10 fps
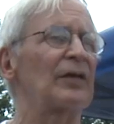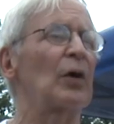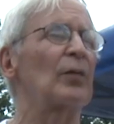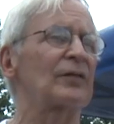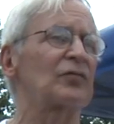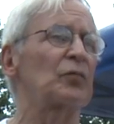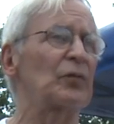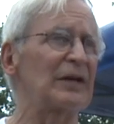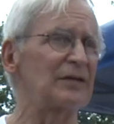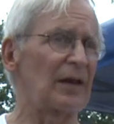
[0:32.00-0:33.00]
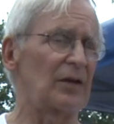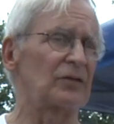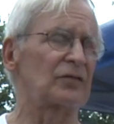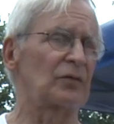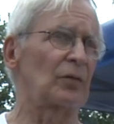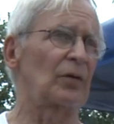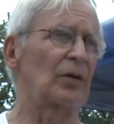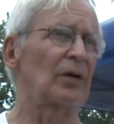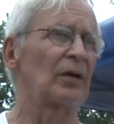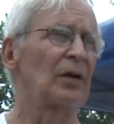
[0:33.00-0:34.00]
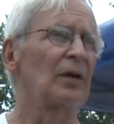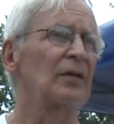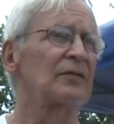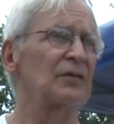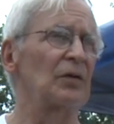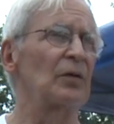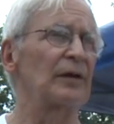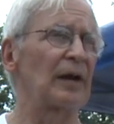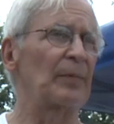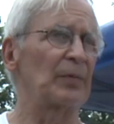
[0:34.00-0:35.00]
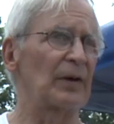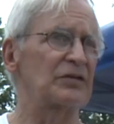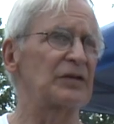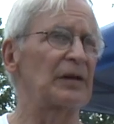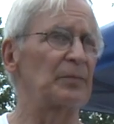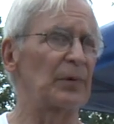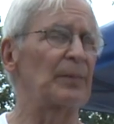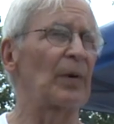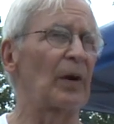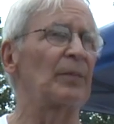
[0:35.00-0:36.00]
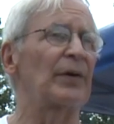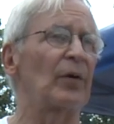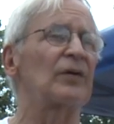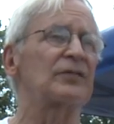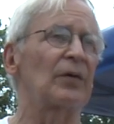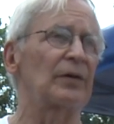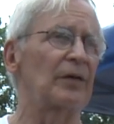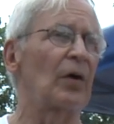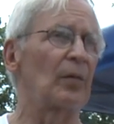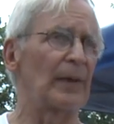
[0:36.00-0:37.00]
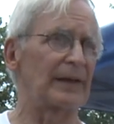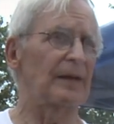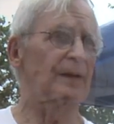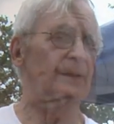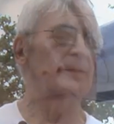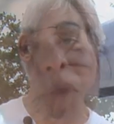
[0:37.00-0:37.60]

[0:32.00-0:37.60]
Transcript: the oldest retail store still in operation in Bryn Mawr, but also in the whole main line.